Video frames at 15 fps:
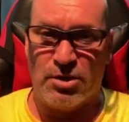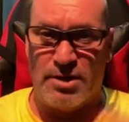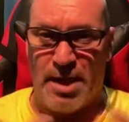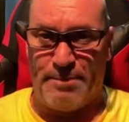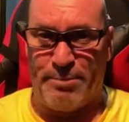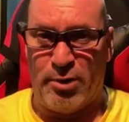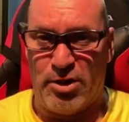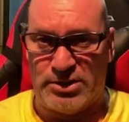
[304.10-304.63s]

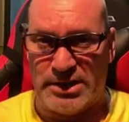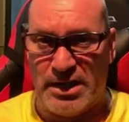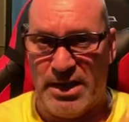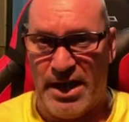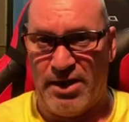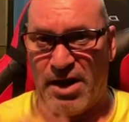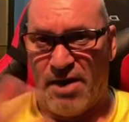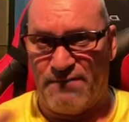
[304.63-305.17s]
that person
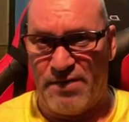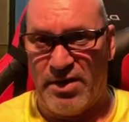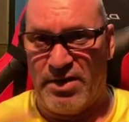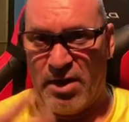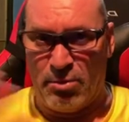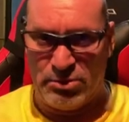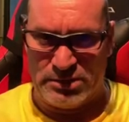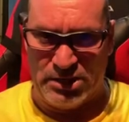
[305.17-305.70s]
later I found
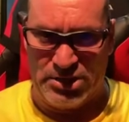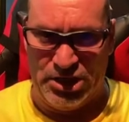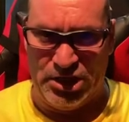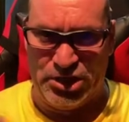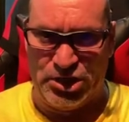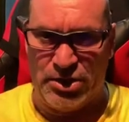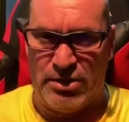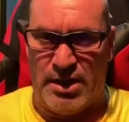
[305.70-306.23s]
out was a
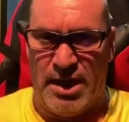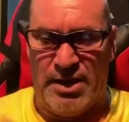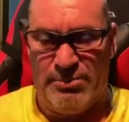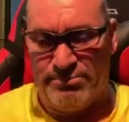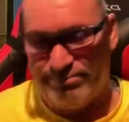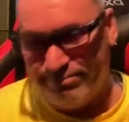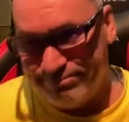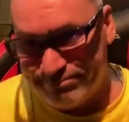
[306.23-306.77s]
teacher,
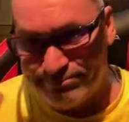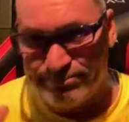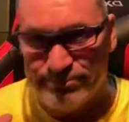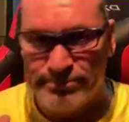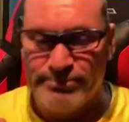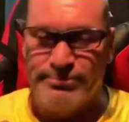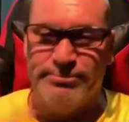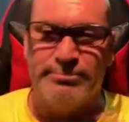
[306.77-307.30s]
and
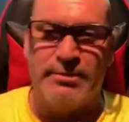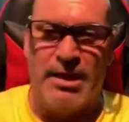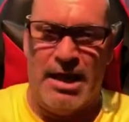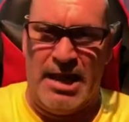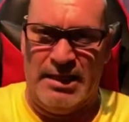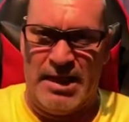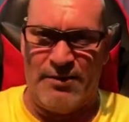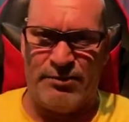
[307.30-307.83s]

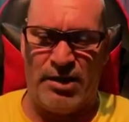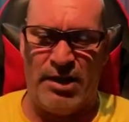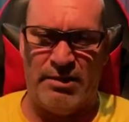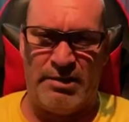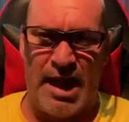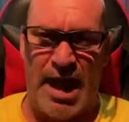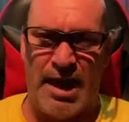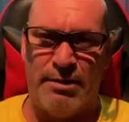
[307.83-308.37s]
I left it
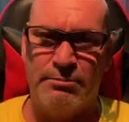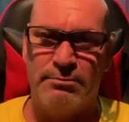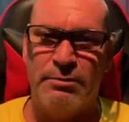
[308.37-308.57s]
at that.